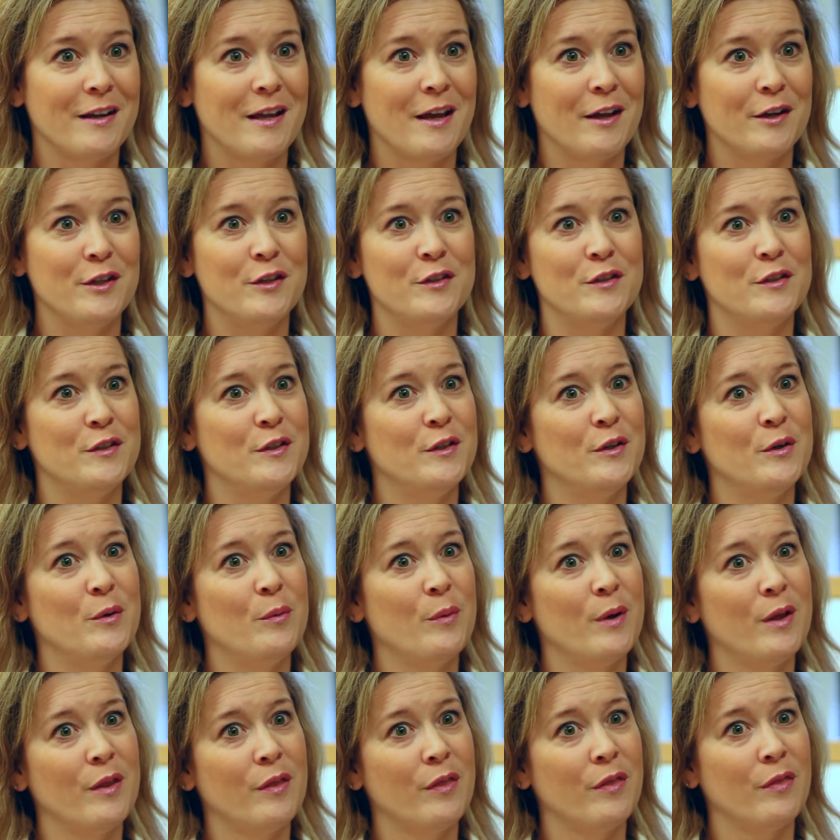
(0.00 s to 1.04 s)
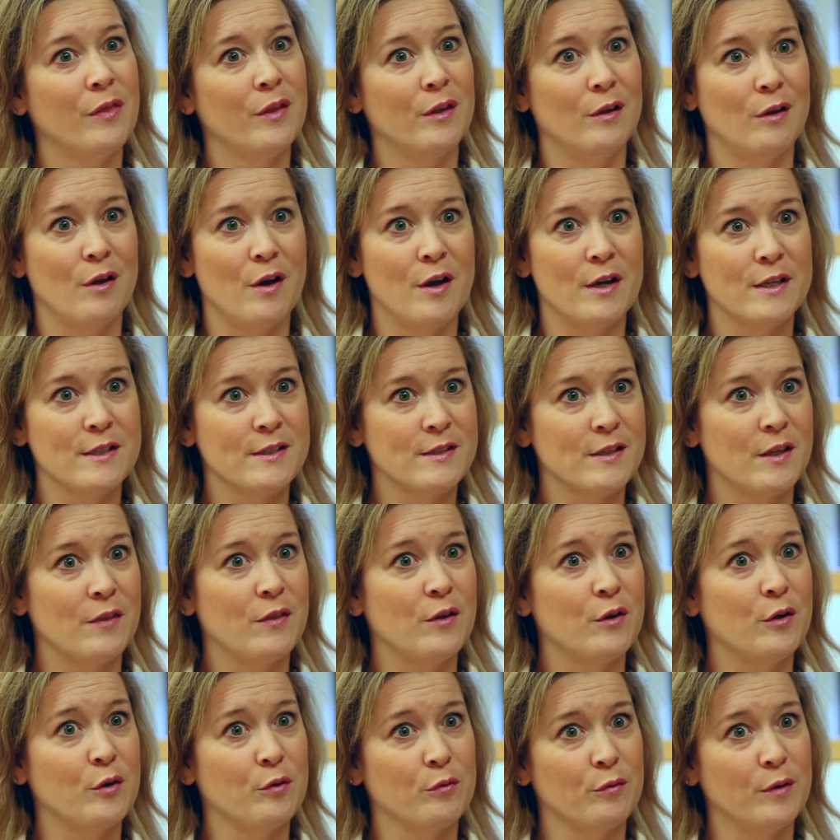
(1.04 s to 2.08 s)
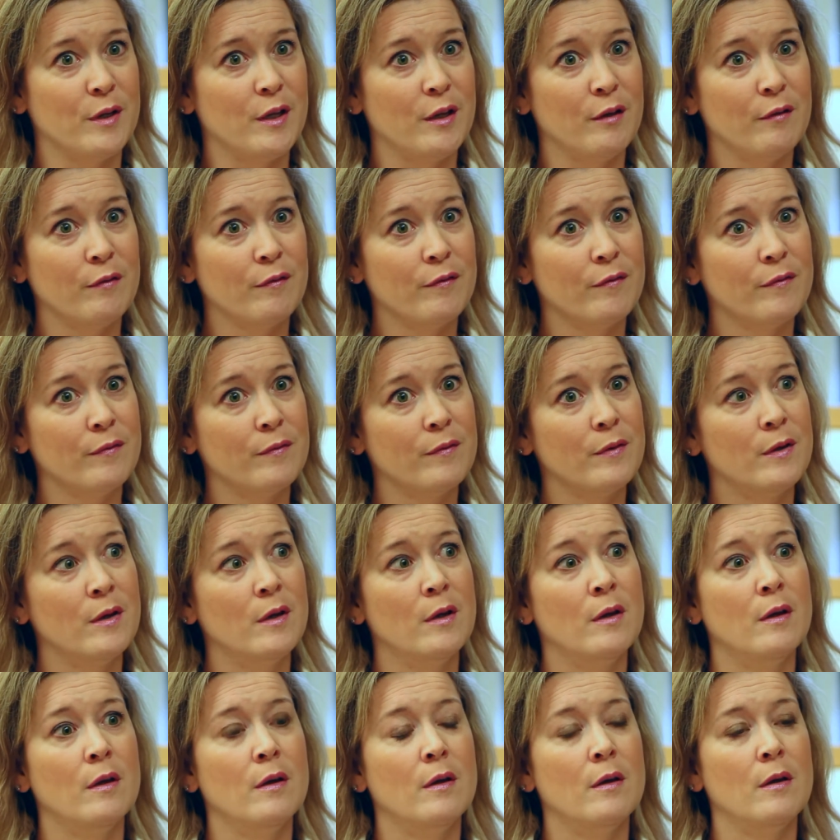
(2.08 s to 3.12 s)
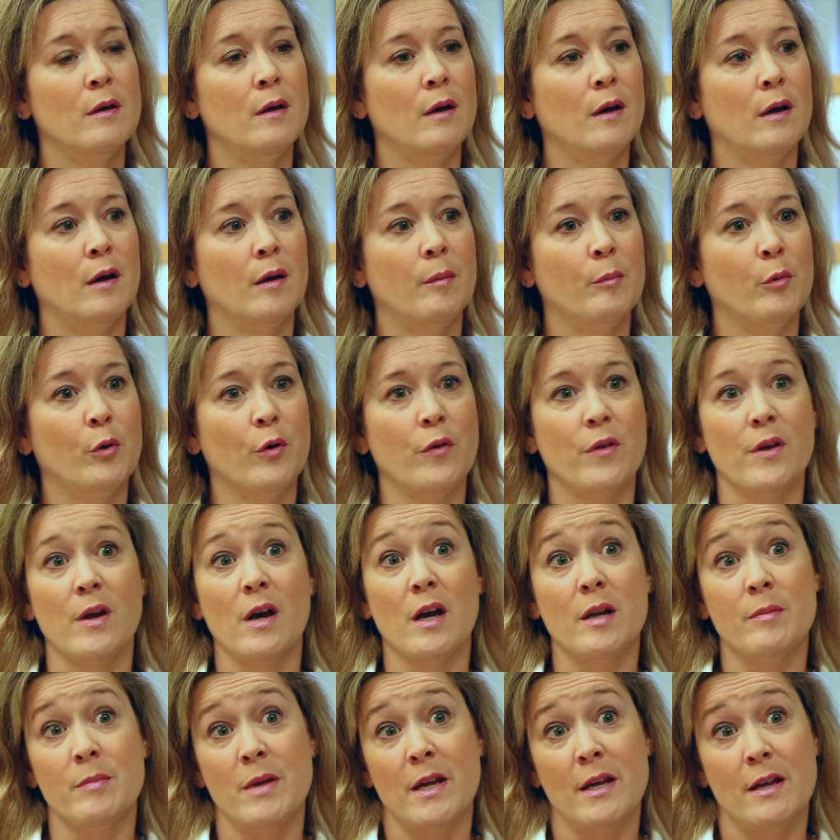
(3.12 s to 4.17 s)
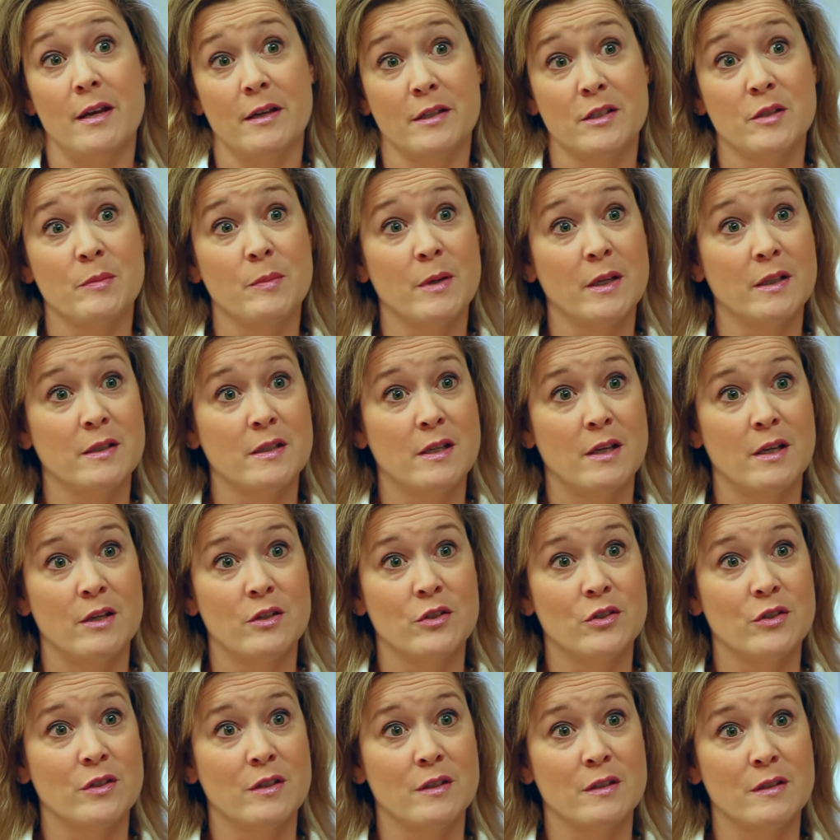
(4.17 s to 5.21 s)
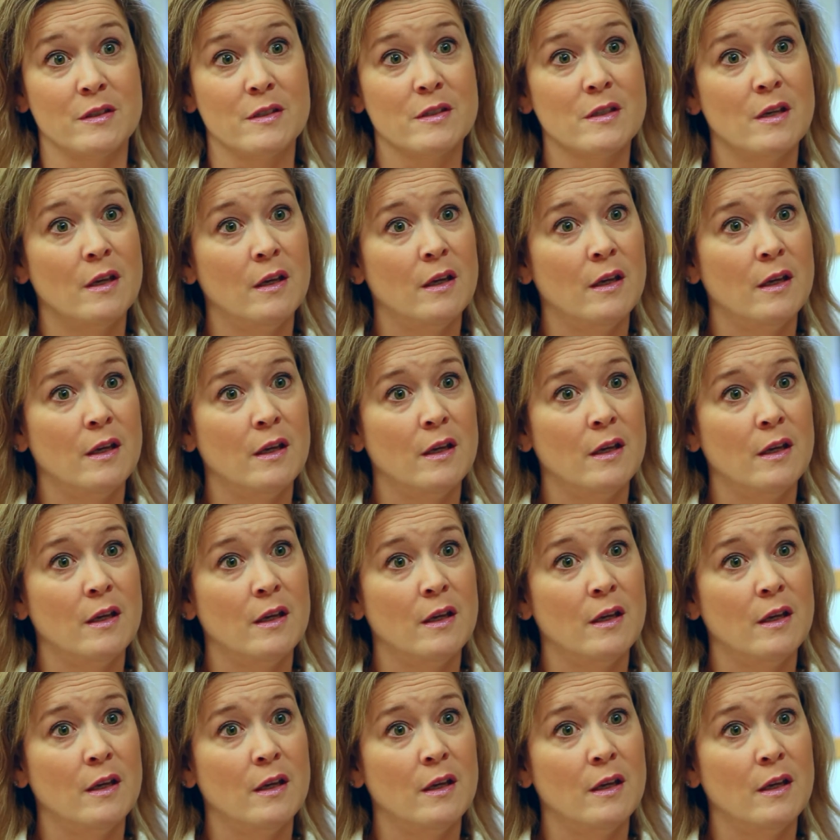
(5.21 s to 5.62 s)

How do you deal with the loss and the grief or the unmet expectations?